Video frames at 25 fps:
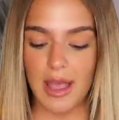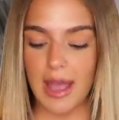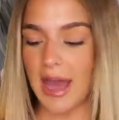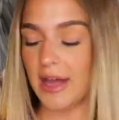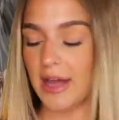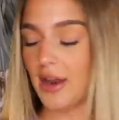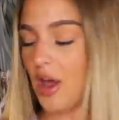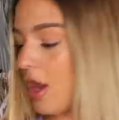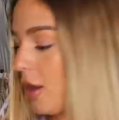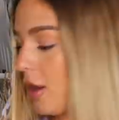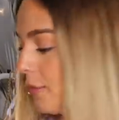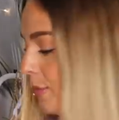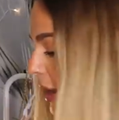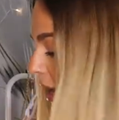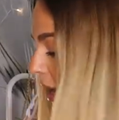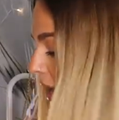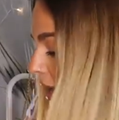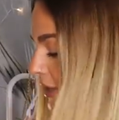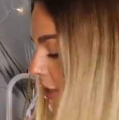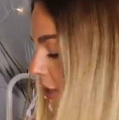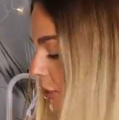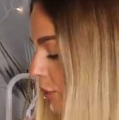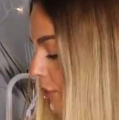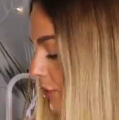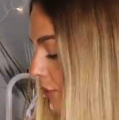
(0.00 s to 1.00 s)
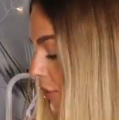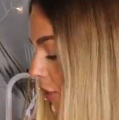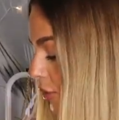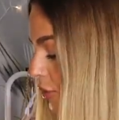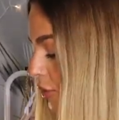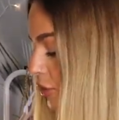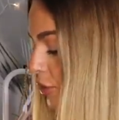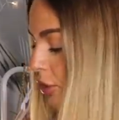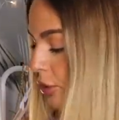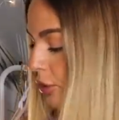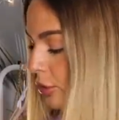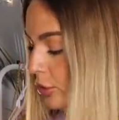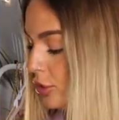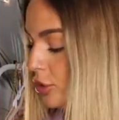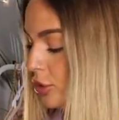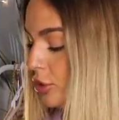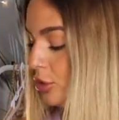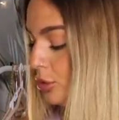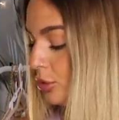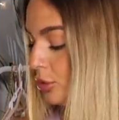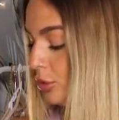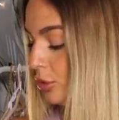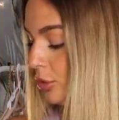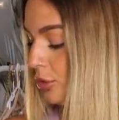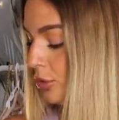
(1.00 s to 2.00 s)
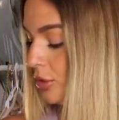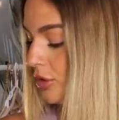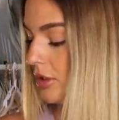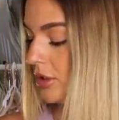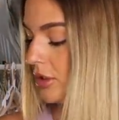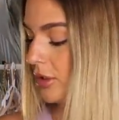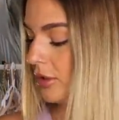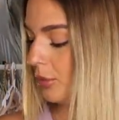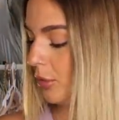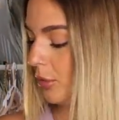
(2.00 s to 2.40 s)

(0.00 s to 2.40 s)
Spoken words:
And I paired it with those nude shorts,